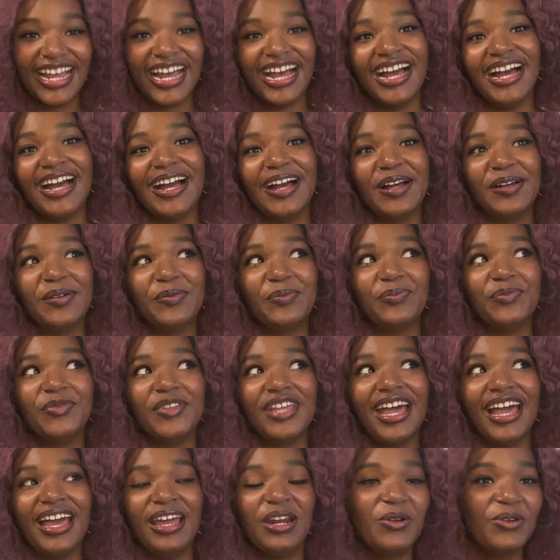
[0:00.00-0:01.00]

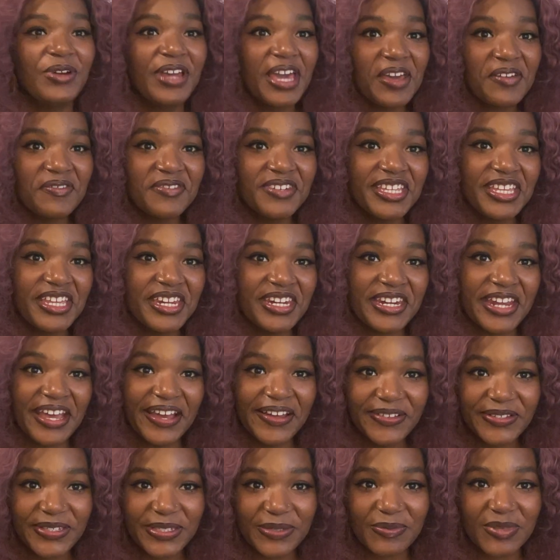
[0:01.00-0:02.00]
I don't have any
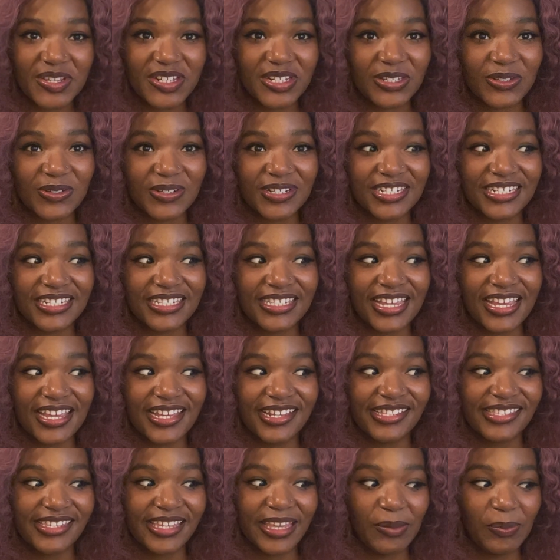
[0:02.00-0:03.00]
announcements, which is
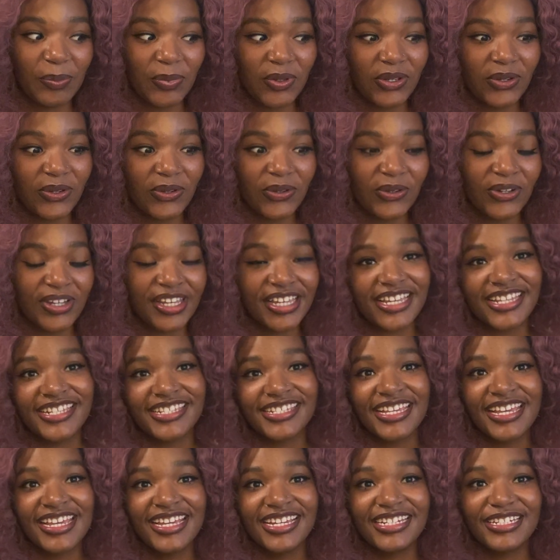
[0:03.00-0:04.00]
atypical, I
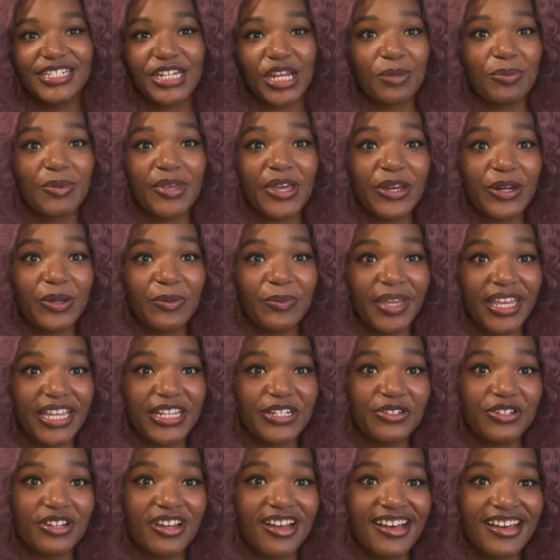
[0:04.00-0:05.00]
guess. Check me out on
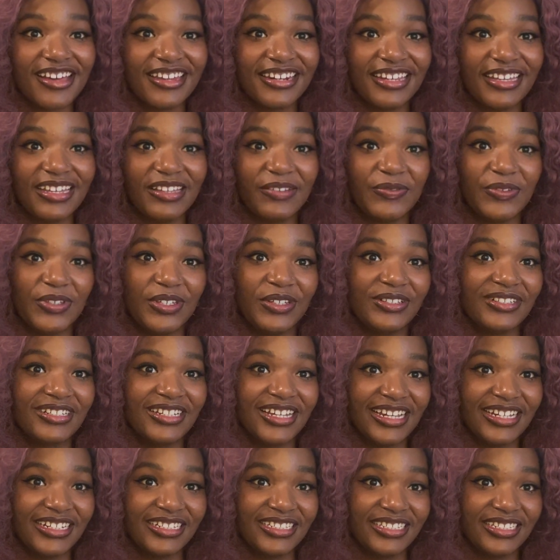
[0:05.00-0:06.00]
Patreon if you'd
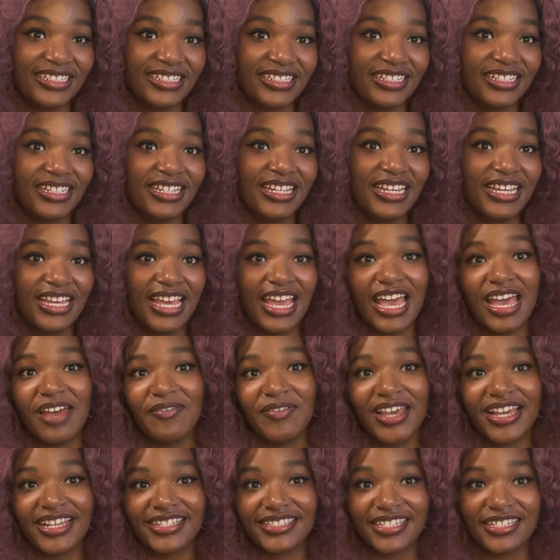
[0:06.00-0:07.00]
like to have
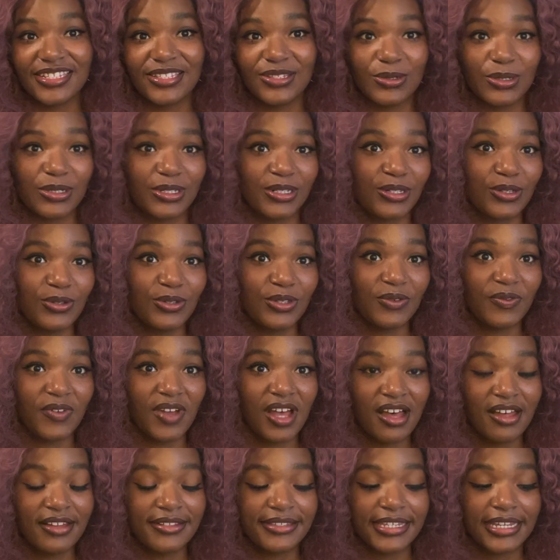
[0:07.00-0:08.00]
access to exclusive
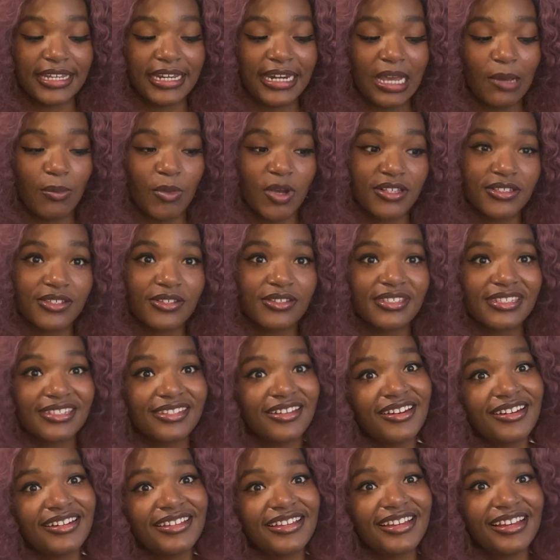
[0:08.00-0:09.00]
content. I'm also
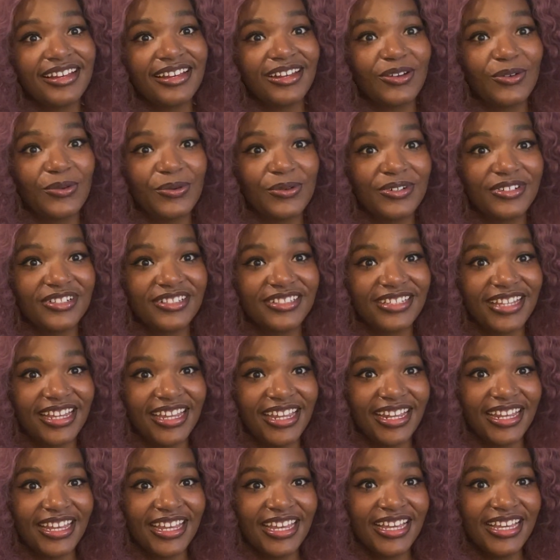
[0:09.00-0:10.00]
starting a cool
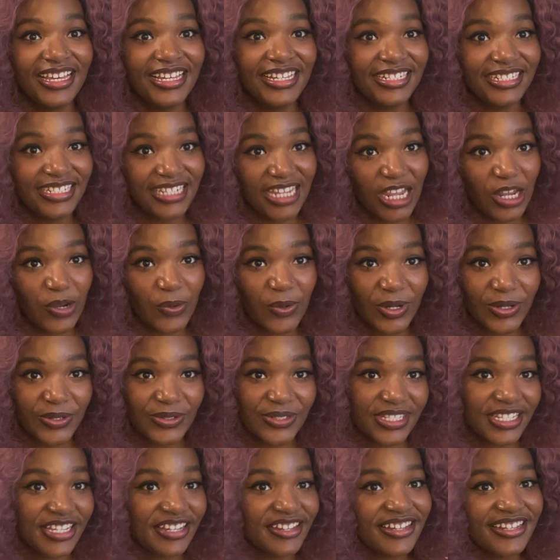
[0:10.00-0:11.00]
like tarot
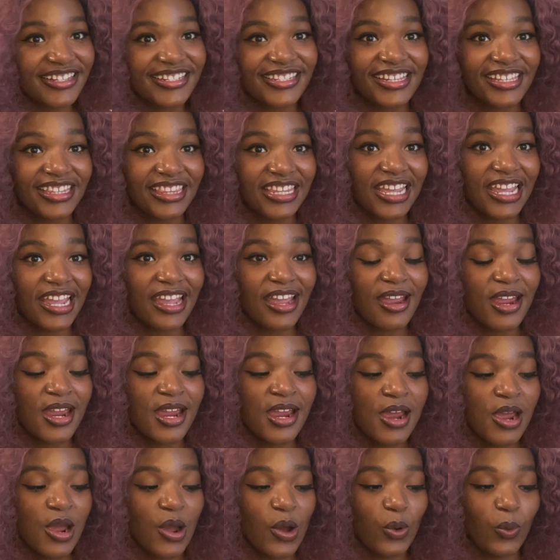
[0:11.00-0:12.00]
series on there
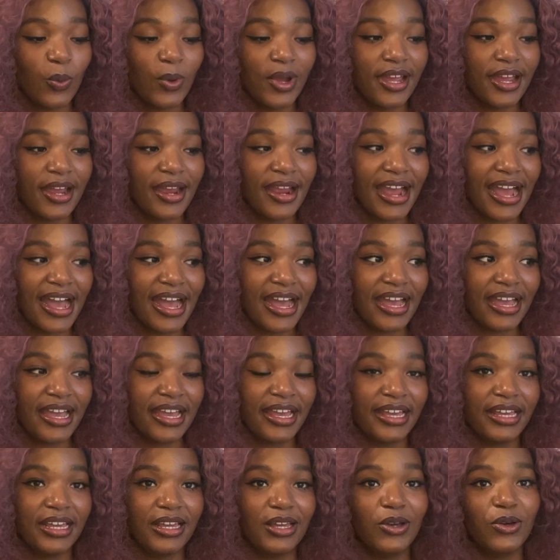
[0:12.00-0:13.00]
where
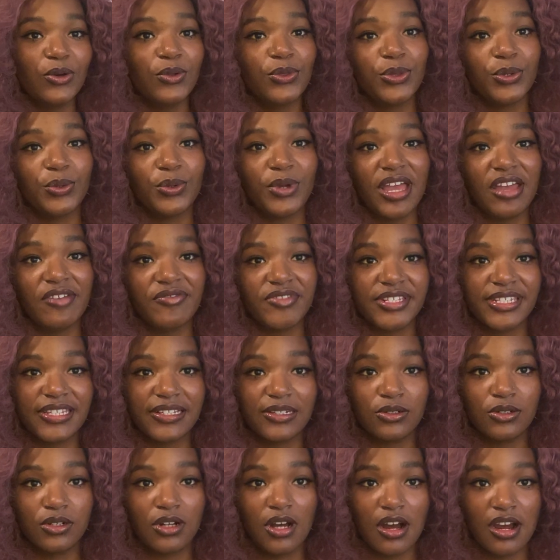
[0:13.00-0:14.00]
I go through every
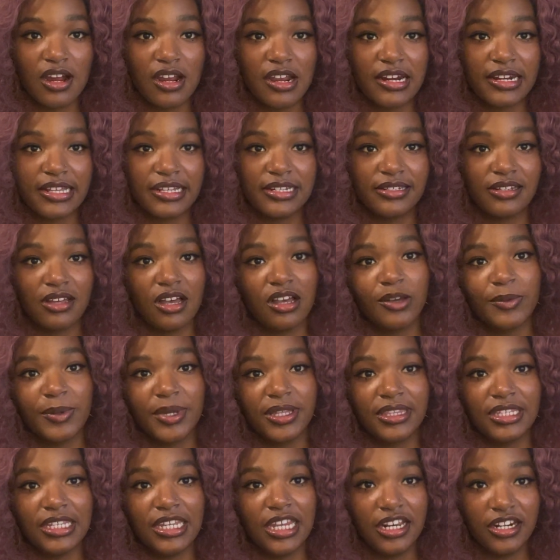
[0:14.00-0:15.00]
single card and talk
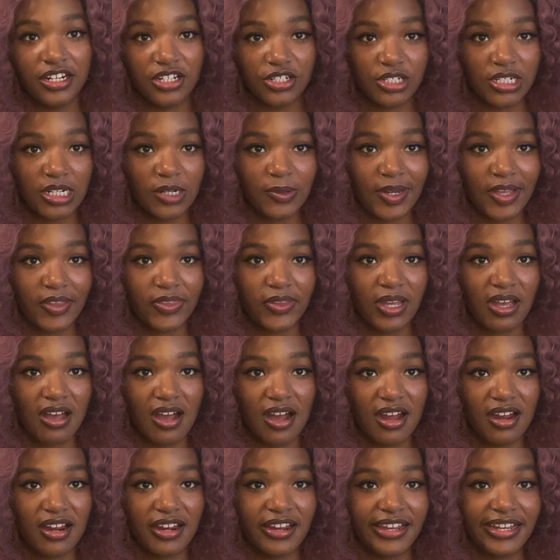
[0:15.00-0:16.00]
about the energy around the
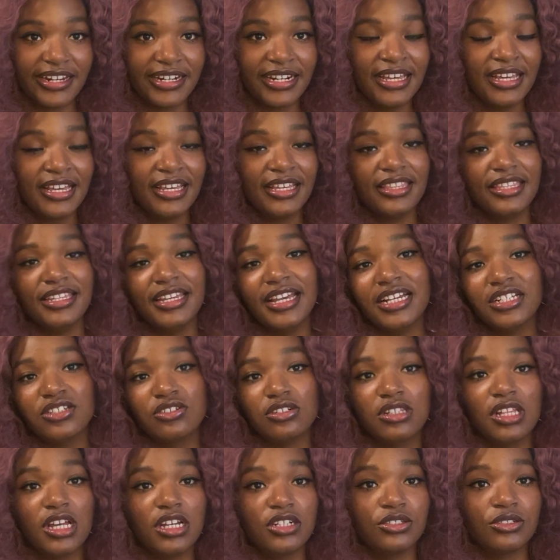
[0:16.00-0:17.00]
card, the
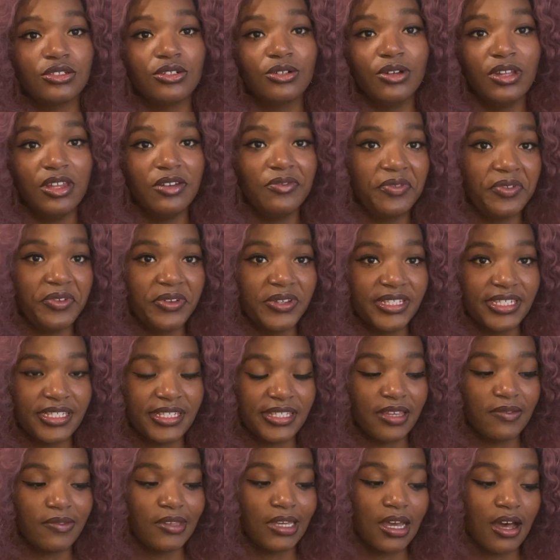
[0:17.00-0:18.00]
astrological influences
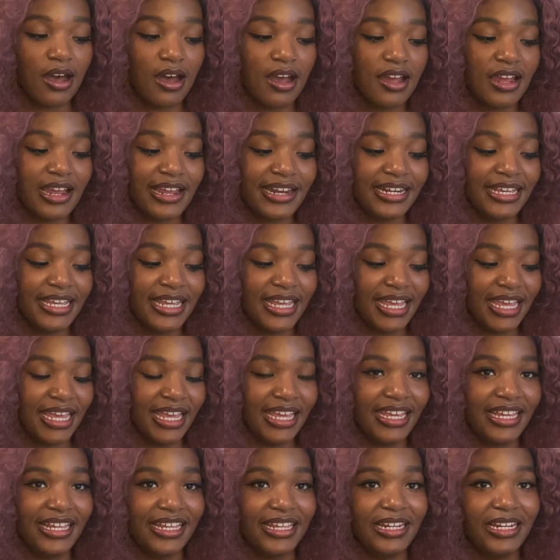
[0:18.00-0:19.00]
of the card,
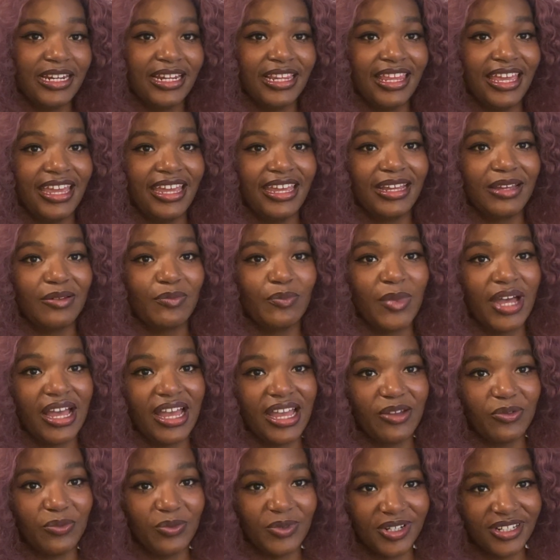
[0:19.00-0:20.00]
and like
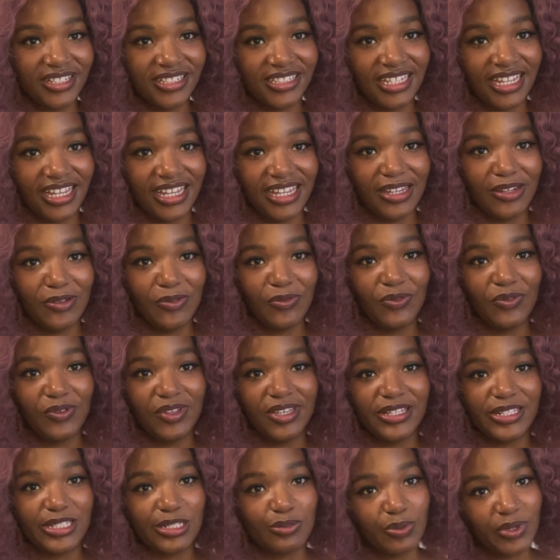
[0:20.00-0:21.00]
my real life
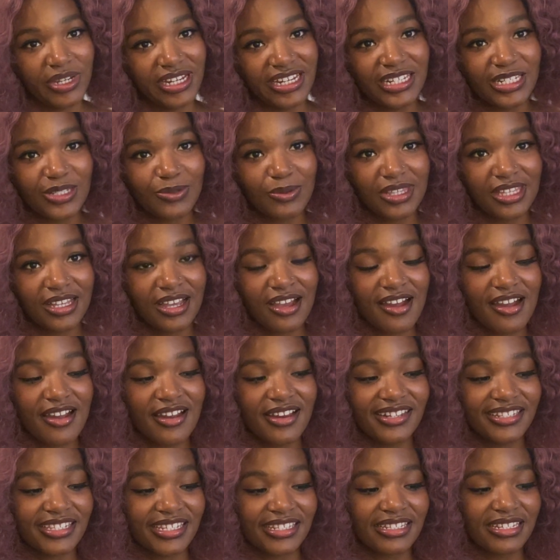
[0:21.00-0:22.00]
experience with the
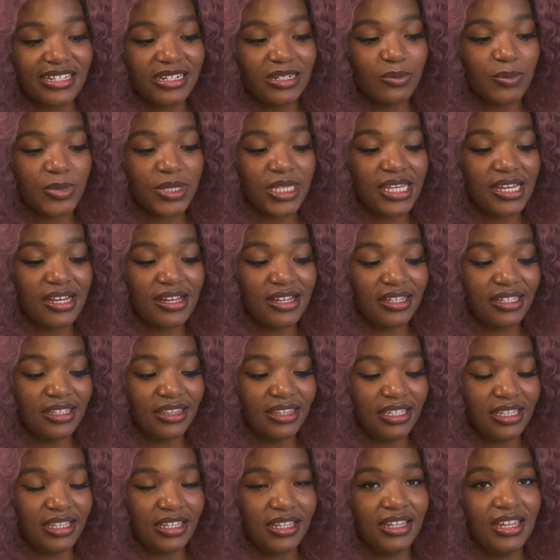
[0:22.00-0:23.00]
cards. That's gonna be on
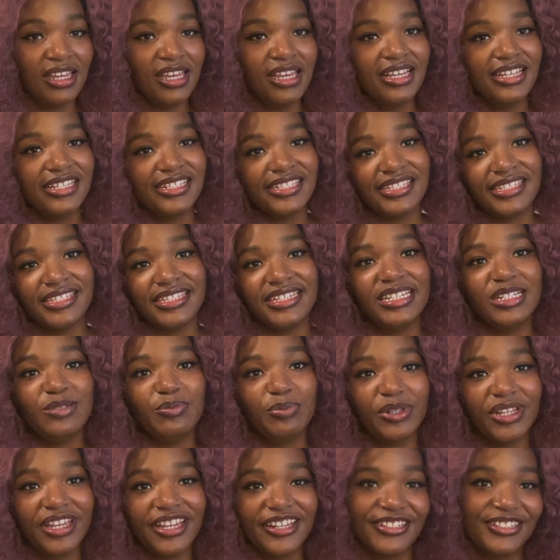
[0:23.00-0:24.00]
the seed
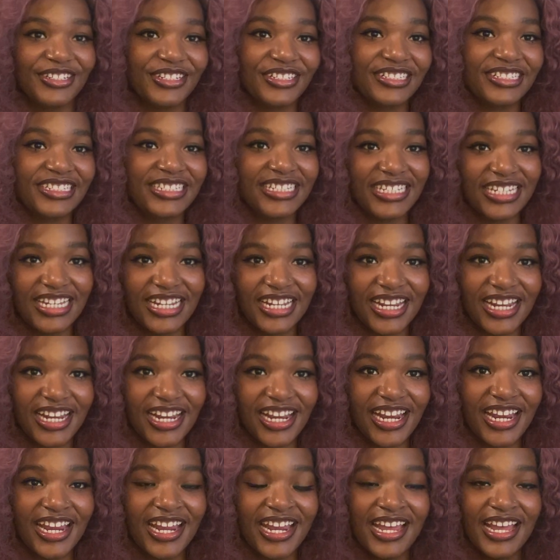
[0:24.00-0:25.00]
planter
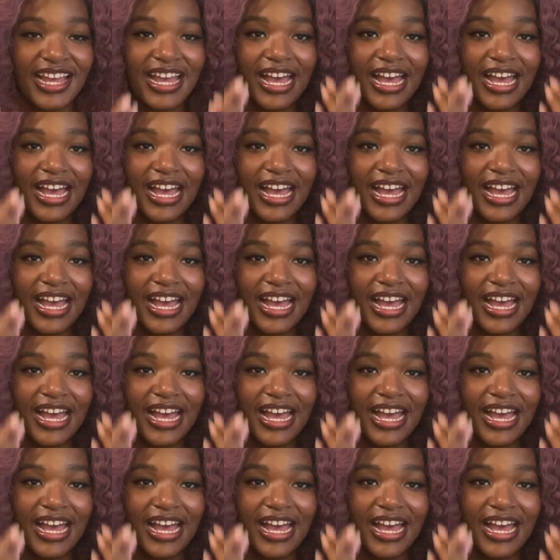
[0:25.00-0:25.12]
tier.